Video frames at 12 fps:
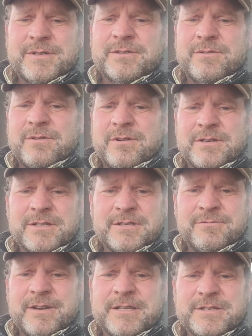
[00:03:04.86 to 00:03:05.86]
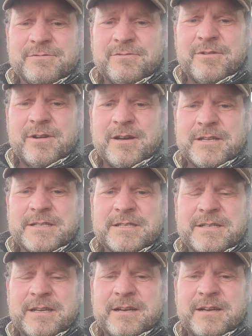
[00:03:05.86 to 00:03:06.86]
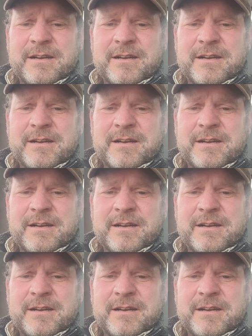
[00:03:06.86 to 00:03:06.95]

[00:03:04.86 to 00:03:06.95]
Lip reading: stores and restaurants,